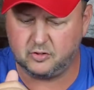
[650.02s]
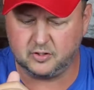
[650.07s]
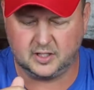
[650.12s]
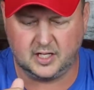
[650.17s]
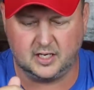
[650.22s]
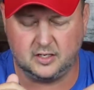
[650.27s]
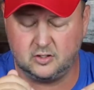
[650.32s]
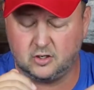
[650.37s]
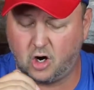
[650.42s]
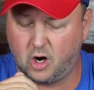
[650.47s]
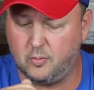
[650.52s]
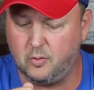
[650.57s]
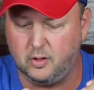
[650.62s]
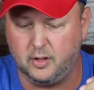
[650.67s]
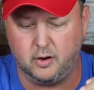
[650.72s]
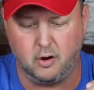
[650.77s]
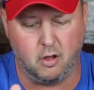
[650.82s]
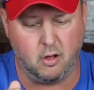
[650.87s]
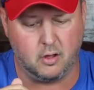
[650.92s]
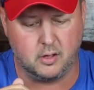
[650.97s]
getting caramel
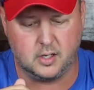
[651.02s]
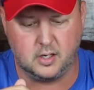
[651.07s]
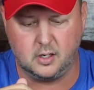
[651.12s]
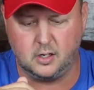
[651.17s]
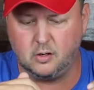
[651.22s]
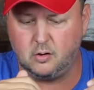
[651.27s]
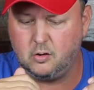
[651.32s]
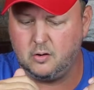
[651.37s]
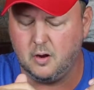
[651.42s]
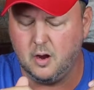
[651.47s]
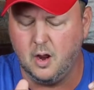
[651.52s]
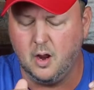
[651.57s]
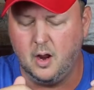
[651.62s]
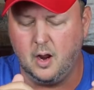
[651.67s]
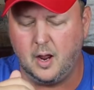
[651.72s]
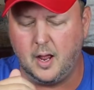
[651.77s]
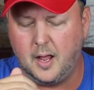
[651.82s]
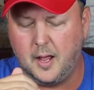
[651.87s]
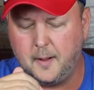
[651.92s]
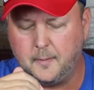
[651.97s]
at all here,
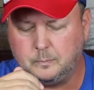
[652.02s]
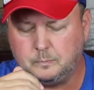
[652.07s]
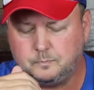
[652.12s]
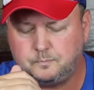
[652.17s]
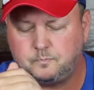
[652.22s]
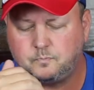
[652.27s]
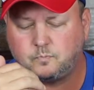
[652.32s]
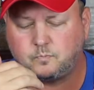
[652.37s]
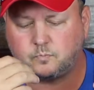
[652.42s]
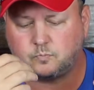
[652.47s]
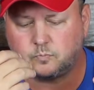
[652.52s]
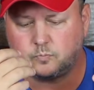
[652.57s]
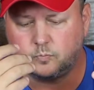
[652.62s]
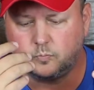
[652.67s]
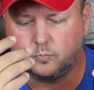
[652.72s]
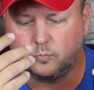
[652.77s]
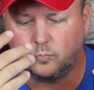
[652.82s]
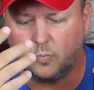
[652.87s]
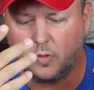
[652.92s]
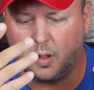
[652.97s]

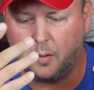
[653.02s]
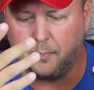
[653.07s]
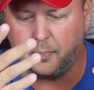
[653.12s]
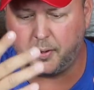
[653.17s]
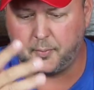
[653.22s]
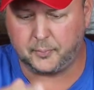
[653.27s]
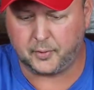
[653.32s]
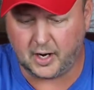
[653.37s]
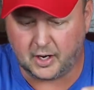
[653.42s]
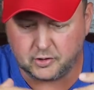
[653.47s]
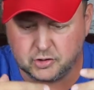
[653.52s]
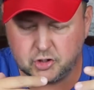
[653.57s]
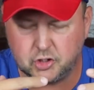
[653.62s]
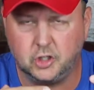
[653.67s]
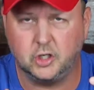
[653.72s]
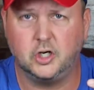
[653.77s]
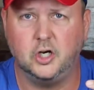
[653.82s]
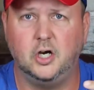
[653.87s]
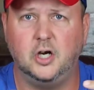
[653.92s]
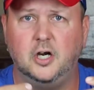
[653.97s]
but brown
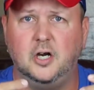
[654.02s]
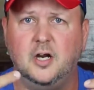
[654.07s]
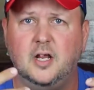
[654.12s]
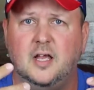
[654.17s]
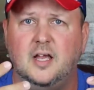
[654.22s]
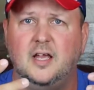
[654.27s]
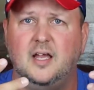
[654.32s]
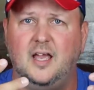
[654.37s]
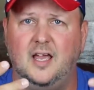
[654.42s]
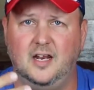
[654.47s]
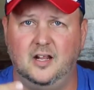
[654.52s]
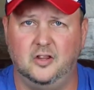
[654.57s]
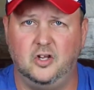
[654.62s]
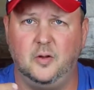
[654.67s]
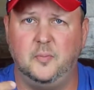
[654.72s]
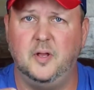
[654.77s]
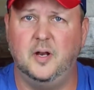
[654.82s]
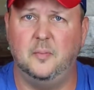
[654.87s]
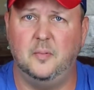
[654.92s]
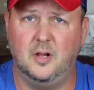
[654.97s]
sugar and a
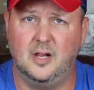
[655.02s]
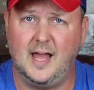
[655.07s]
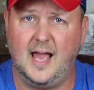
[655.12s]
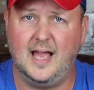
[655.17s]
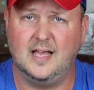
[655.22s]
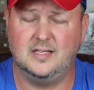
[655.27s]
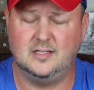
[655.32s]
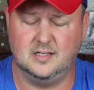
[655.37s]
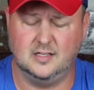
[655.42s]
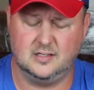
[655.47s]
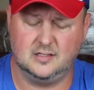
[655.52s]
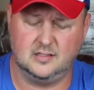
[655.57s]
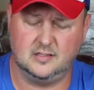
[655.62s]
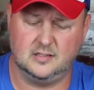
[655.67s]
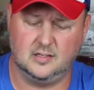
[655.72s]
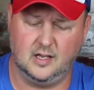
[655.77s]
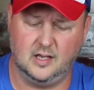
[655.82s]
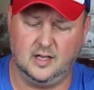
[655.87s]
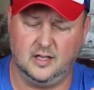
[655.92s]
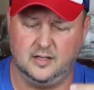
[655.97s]
little bit of molasses
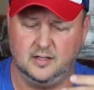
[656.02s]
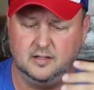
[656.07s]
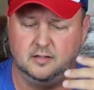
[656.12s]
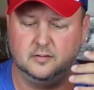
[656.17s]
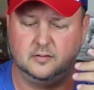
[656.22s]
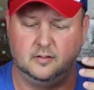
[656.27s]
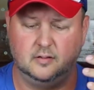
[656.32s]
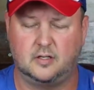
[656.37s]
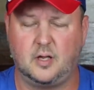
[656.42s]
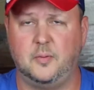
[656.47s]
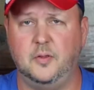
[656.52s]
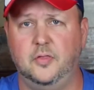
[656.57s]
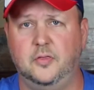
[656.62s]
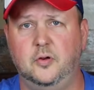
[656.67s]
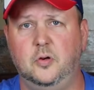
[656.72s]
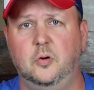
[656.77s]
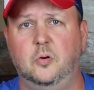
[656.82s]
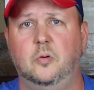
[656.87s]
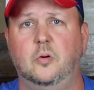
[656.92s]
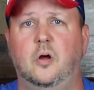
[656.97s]
coming
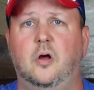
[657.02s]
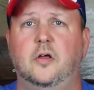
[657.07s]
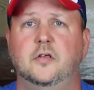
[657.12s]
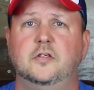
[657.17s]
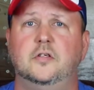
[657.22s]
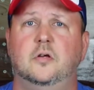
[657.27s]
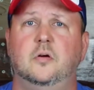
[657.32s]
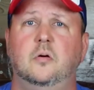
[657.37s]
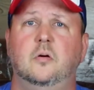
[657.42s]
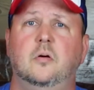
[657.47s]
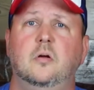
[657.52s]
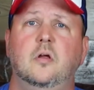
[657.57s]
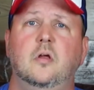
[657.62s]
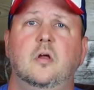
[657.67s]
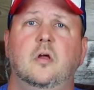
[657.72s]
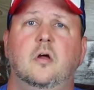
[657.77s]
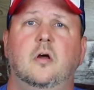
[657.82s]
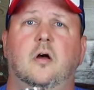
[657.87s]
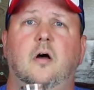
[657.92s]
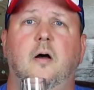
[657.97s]
through also.
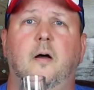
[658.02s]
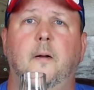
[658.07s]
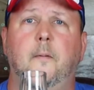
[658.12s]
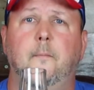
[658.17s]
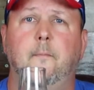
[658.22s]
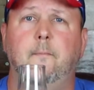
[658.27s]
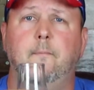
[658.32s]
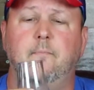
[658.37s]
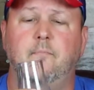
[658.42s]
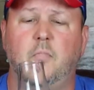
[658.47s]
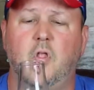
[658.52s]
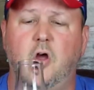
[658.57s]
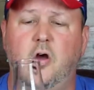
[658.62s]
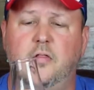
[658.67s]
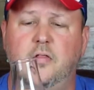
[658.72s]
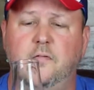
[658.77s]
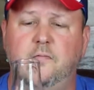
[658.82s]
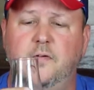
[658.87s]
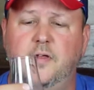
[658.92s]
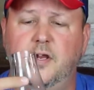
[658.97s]
On
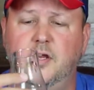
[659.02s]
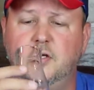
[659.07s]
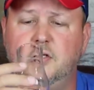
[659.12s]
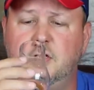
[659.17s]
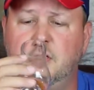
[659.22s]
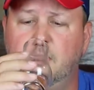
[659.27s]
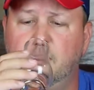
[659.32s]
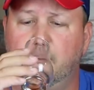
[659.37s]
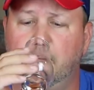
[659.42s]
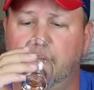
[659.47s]
the finish.